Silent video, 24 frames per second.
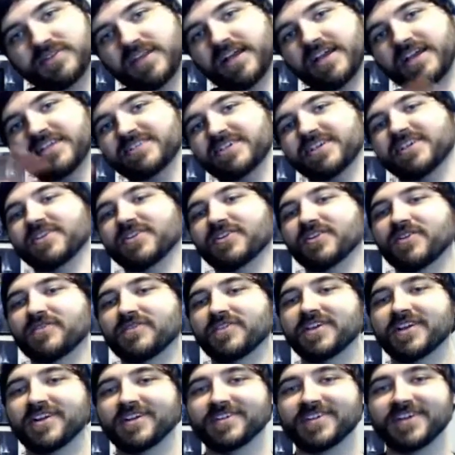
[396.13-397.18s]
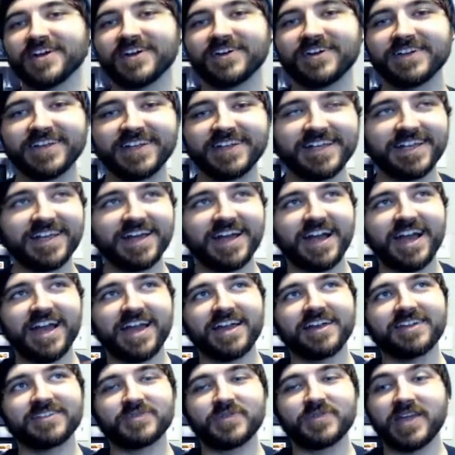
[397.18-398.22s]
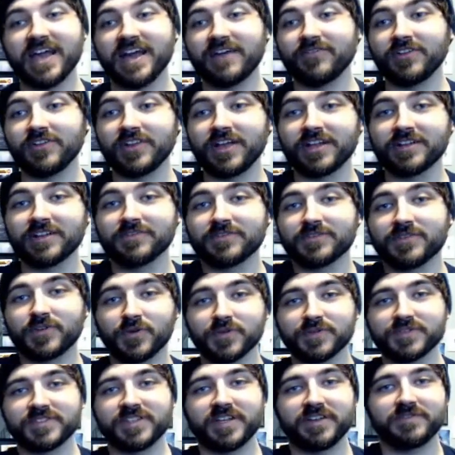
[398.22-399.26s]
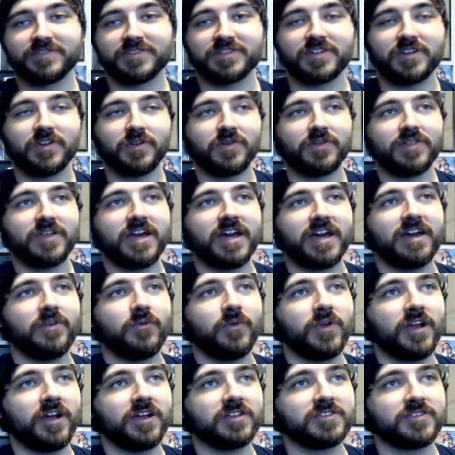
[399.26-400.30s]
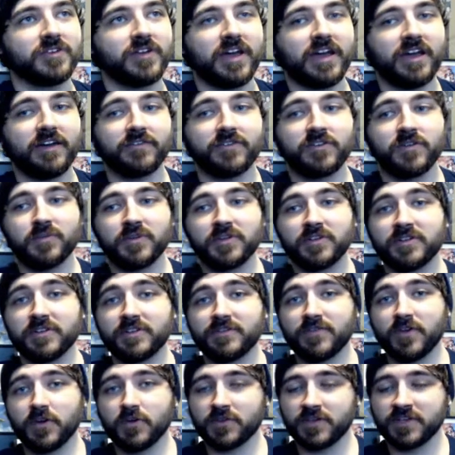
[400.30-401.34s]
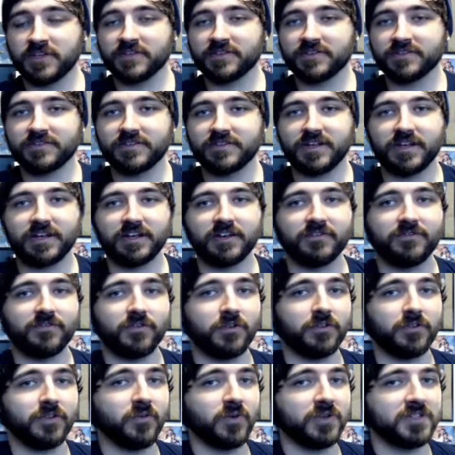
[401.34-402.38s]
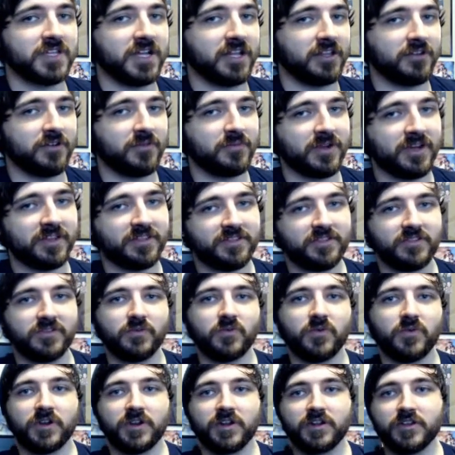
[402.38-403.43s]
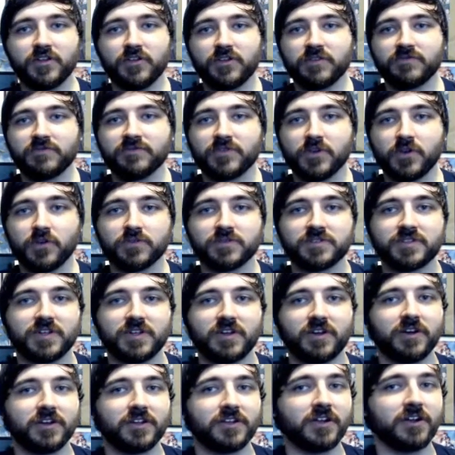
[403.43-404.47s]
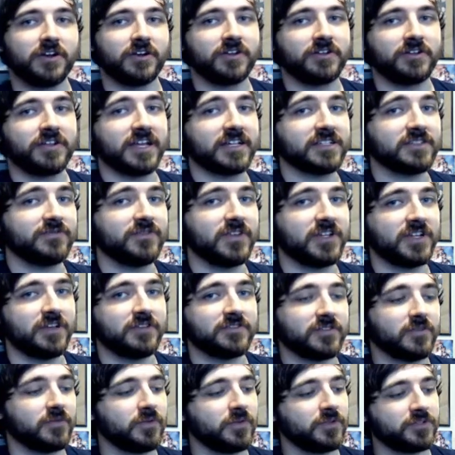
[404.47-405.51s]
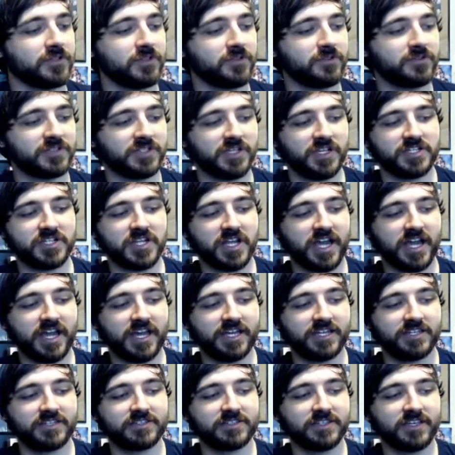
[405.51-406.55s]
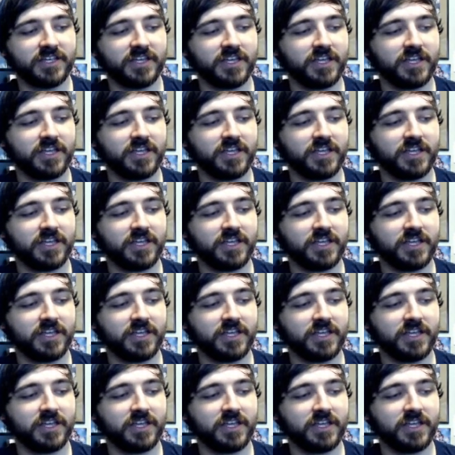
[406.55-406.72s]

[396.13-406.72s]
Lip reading: I guess I can look over here now. And we have a lot of cool stuff to go with that. We also have community voting for only $1 a month, where you can vote on our next videos that we'll do, such as,